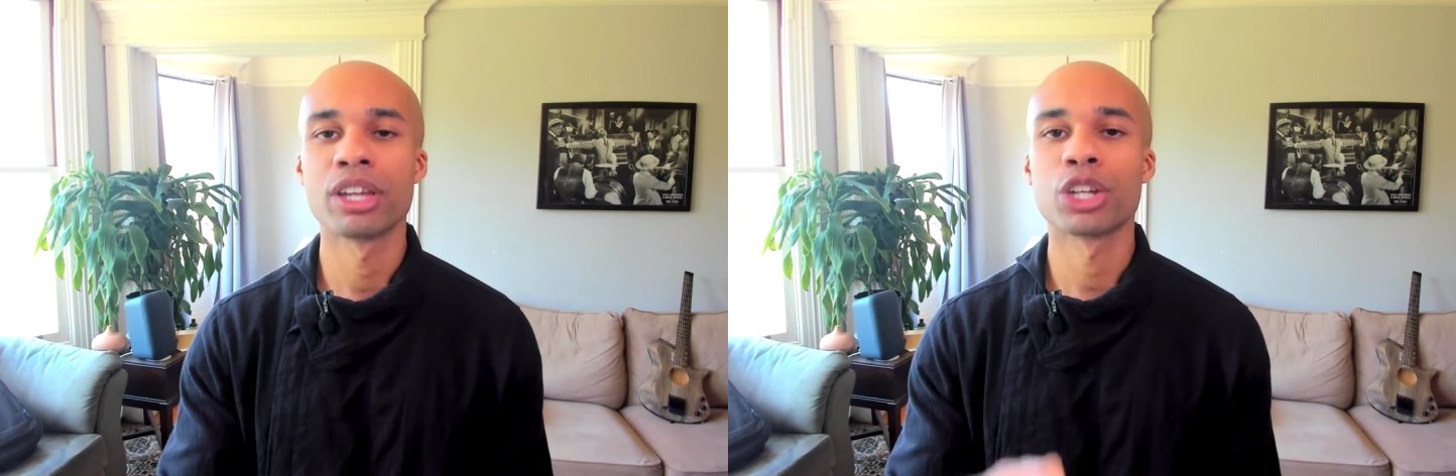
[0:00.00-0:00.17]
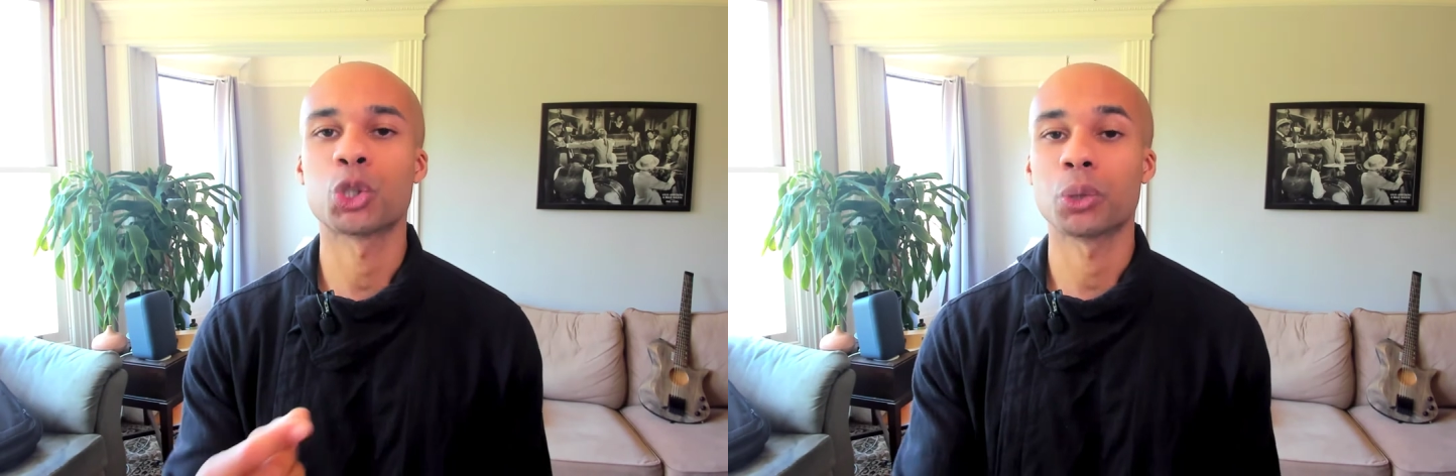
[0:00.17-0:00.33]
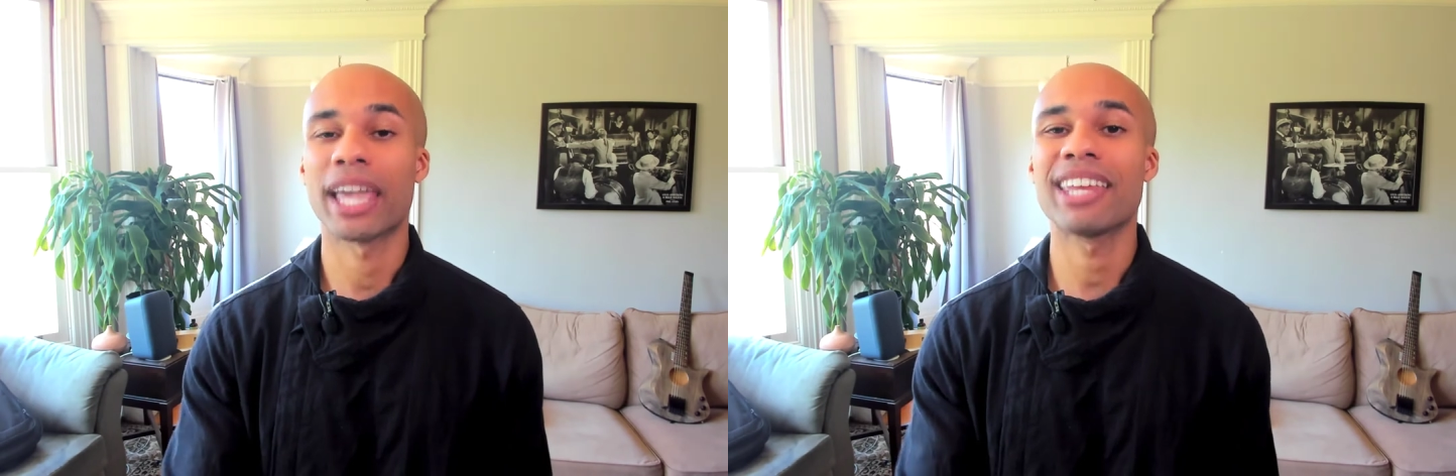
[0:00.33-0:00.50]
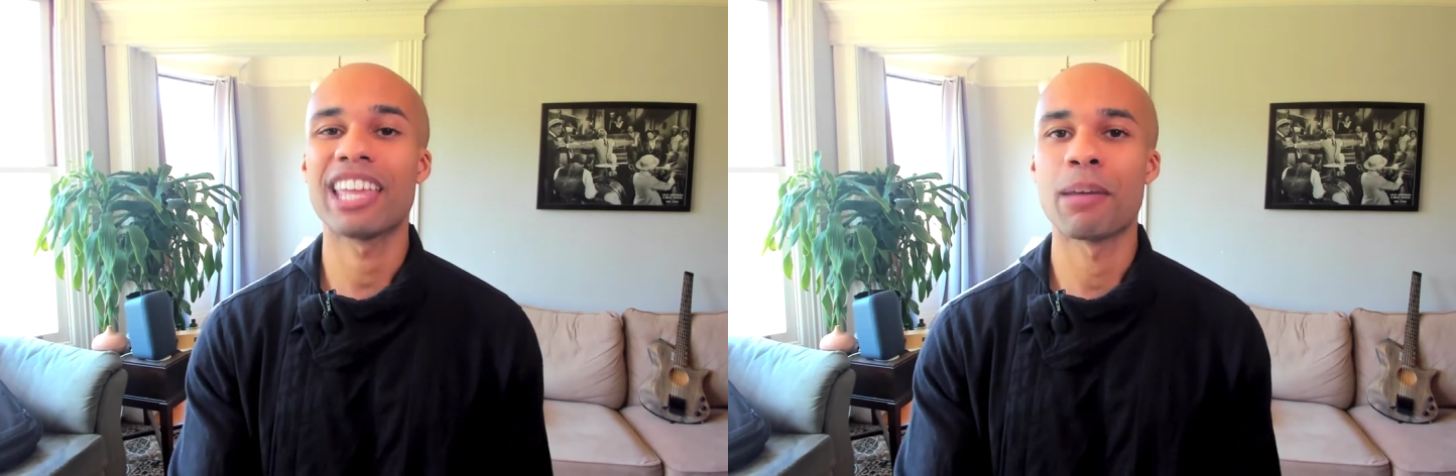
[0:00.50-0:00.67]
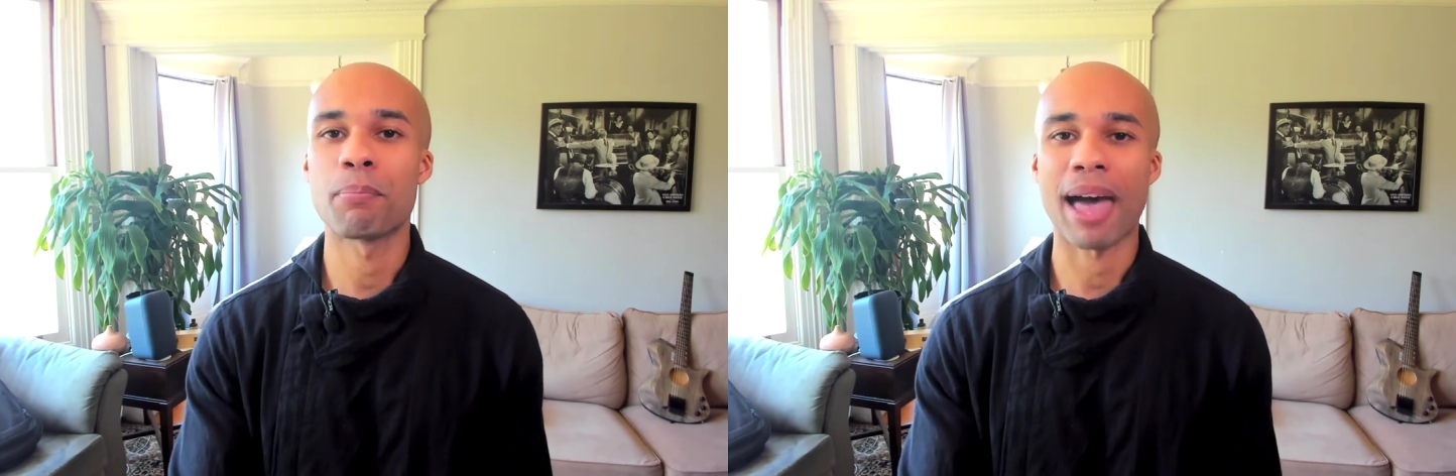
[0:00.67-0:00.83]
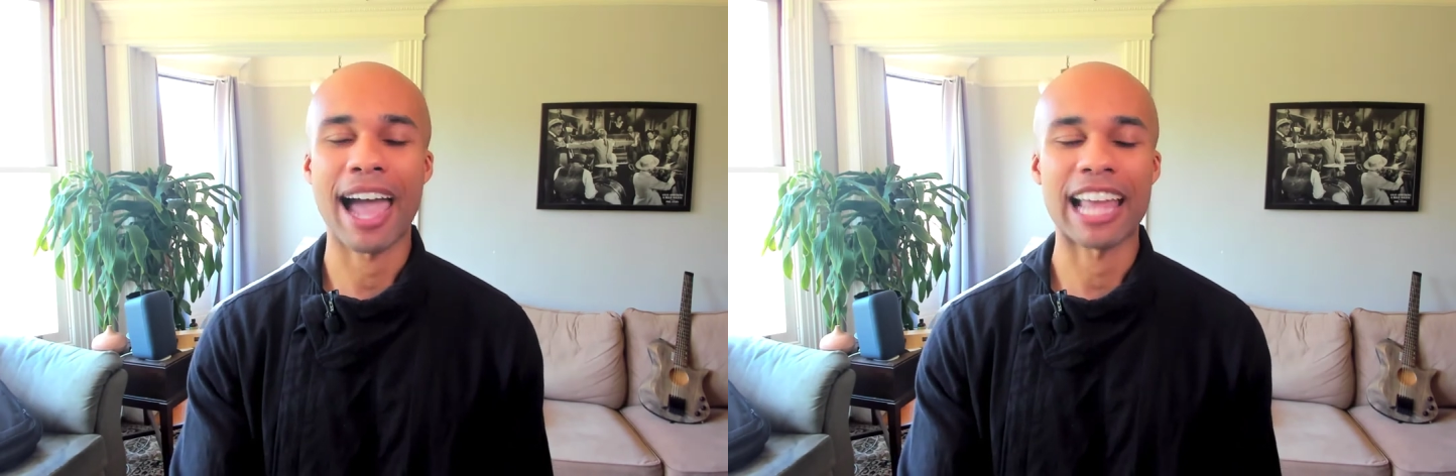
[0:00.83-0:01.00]
create
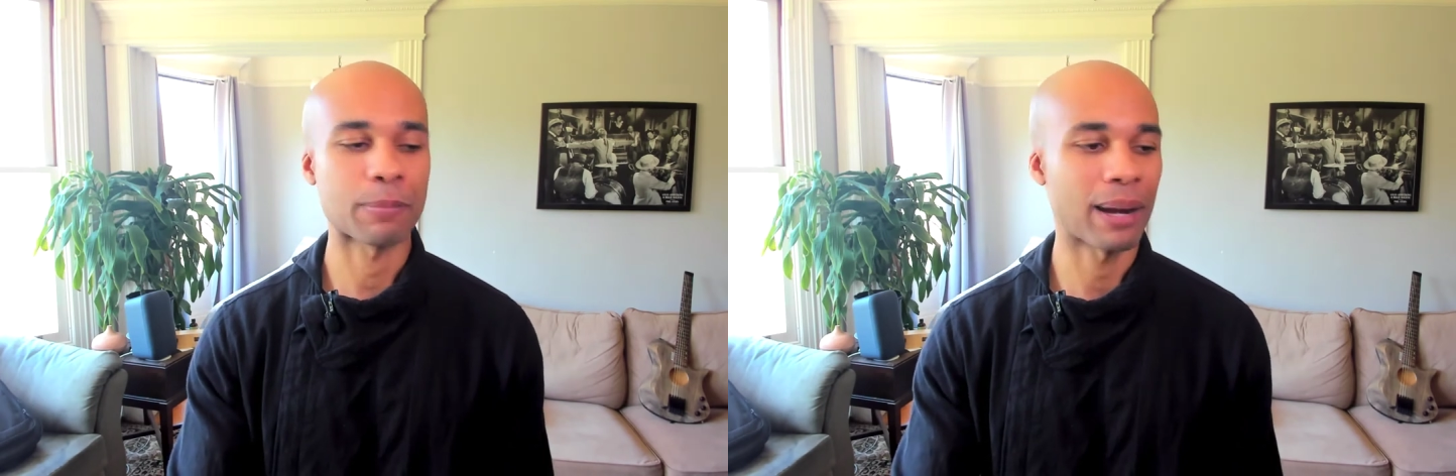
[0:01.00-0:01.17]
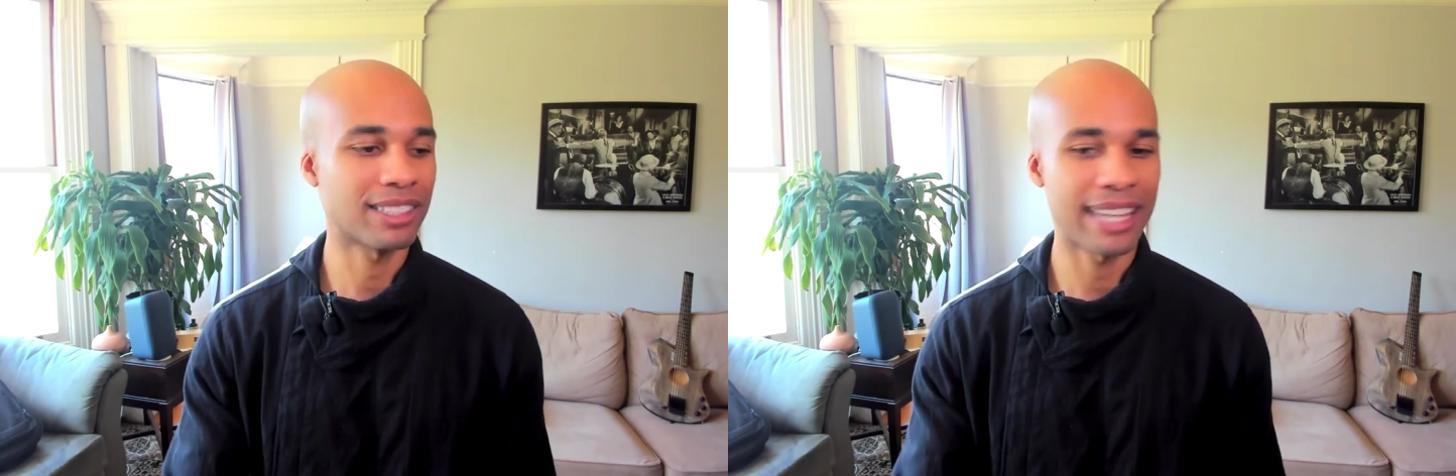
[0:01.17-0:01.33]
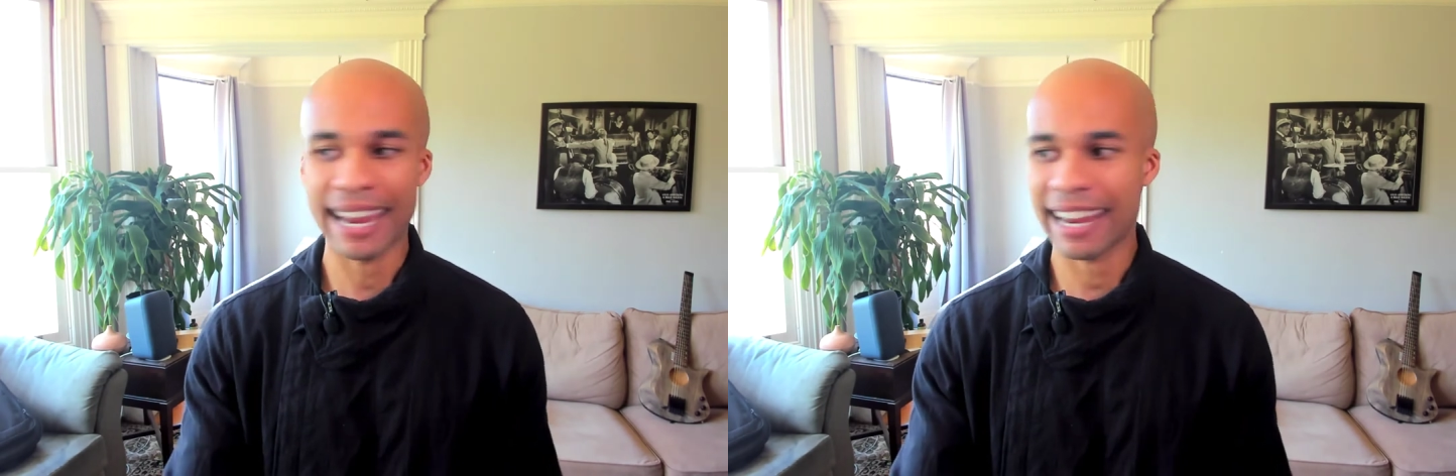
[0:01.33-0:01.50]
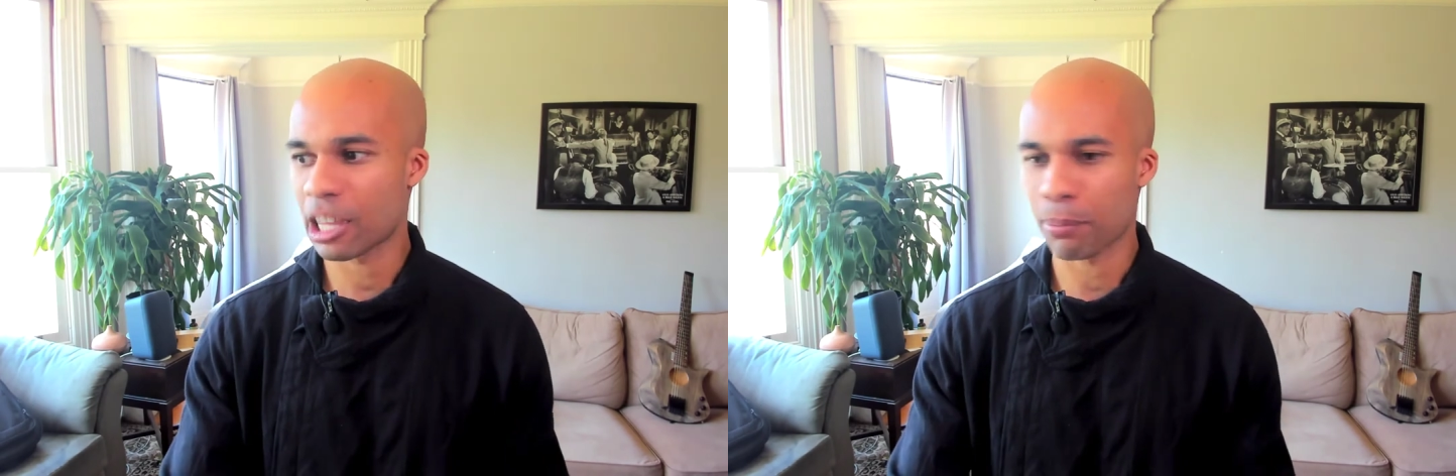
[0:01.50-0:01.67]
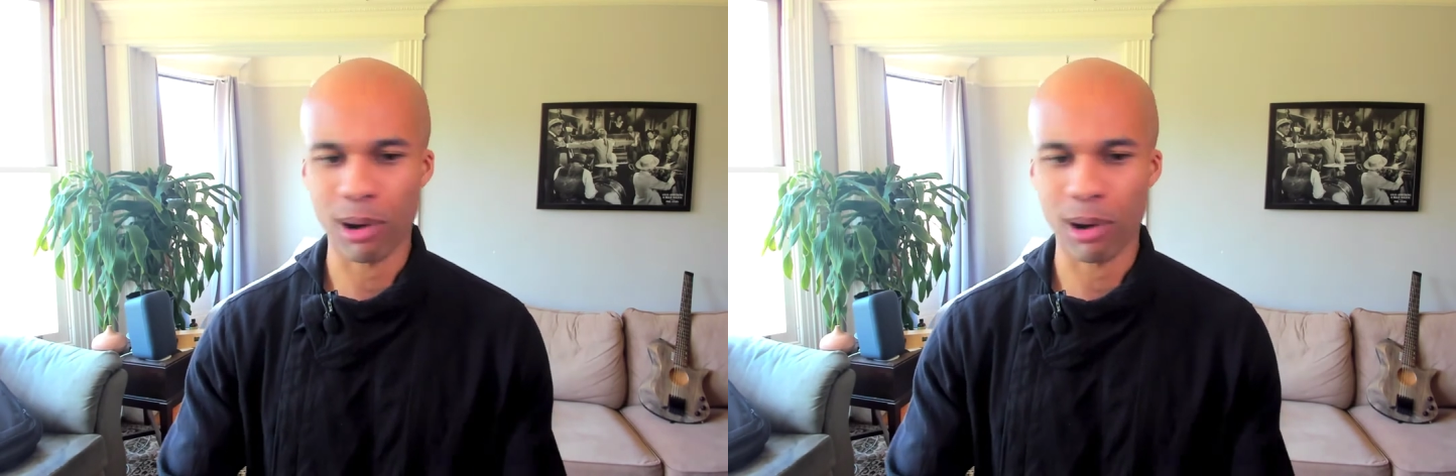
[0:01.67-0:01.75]
impact by taking the